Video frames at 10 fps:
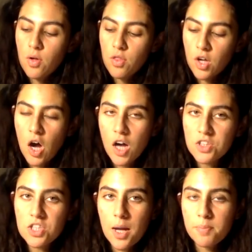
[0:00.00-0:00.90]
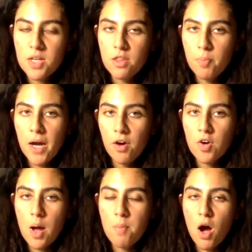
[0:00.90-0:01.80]
the concept and the
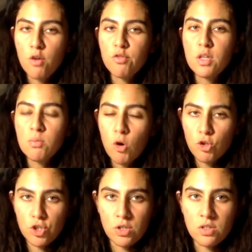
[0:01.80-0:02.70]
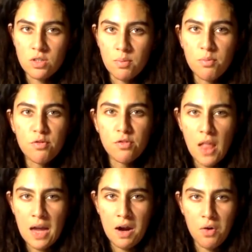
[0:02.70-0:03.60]
paradigm of emotionalism,
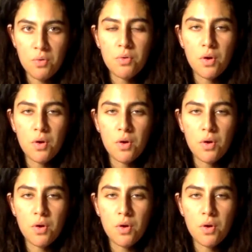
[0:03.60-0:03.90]
flat out.